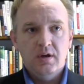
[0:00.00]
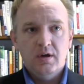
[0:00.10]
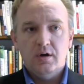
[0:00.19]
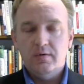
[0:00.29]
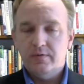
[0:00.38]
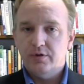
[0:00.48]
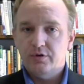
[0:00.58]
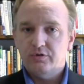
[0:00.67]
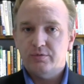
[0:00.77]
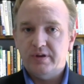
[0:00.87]
Over
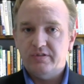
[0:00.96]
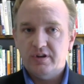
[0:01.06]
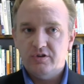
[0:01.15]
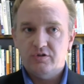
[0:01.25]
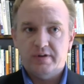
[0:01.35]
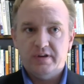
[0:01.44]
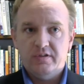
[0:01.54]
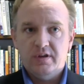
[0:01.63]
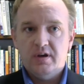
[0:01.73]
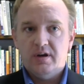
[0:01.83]
those three
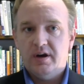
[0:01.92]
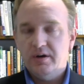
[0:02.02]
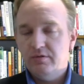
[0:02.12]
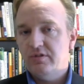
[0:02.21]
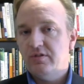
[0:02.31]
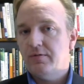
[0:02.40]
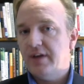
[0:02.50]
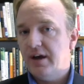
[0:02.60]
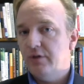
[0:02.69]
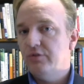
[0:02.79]
centuries, hundreds of
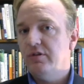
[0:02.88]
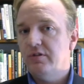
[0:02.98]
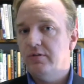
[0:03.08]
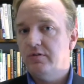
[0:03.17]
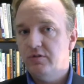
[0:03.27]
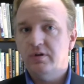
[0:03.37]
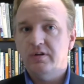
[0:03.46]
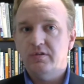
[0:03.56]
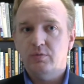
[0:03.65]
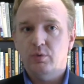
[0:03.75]
thousands of
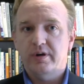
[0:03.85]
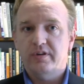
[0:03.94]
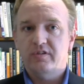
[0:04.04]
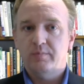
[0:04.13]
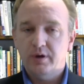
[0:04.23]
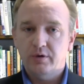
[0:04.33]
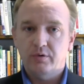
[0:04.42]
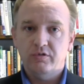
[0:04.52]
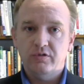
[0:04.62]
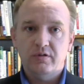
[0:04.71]
students were
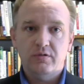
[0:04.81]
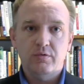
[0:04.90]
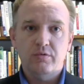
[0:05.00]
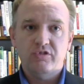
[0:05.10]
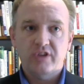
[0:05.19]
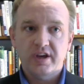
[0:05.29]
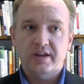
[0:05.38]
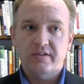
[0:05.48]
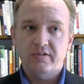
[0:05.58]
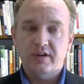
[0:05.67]
exposed to
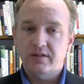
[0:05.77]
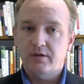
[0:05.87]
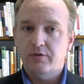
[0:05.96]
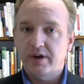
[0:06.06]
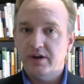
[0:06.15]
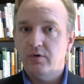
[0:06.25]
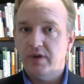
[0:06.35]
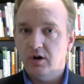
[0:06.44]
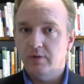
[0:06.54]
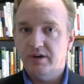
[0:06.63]
science in the
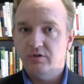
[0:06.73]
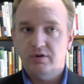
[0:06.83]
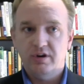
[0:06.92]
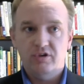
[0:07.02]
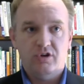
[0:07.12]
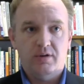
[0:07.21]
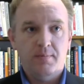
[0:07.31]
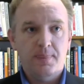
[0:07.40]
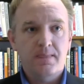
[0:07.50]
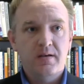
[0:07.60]
Greco-Arabic tradition.
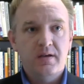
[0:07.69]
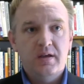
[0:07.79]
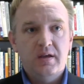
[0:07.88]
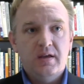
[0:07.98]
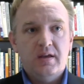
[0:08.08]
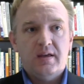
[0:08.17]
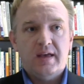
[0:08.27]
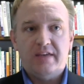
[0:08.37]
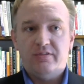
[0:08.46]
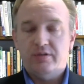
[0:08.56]

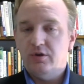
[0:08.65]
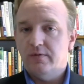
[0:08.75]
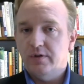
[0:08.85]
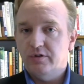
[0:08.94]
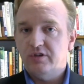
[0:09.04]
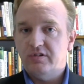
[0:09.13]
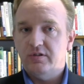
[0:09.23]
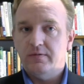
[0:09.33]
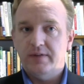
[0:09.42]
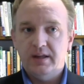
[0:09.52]
As the universities
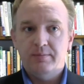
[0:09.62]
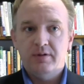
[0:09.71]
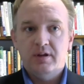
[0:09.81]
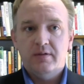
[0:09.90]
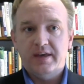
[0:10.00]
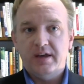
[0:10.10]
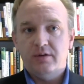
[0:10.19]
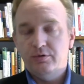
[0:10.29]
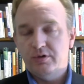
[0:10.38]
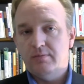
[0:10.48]
developed, they
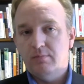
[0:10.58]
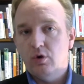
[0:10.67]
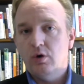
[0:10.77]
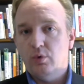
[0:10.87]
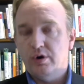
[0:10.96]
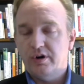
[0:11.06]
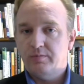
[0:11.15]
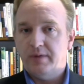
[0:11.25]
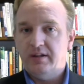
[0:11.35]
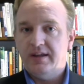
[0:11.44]
included more works
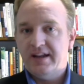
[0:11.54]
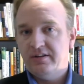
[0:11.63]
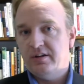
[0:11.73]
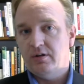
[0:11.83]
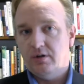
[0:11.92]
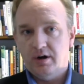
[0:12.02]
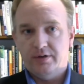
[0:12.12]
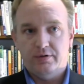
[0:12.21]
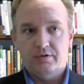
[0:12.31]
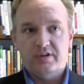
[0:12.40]
by Latin
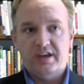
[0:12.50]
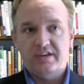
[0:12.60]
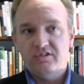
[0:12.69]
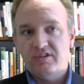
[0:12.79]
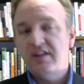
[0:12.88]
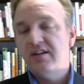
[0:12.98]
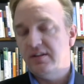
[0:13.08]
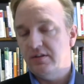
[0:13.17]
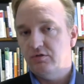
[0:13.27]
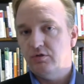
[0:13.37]
authors,
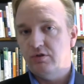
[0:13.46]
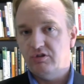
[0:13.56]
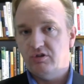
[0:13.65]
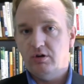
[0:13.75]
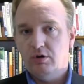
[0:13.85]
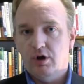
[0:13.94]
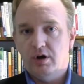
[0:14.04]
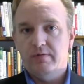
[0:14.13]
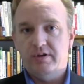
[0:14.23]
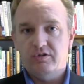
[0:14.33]
extending this tradition
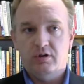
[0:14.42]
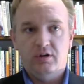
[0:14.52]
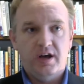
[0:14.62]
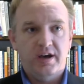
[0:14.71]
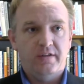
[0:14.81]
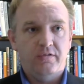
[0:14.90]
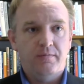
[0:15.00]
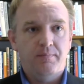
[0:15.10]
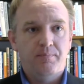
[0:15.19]
along original lines.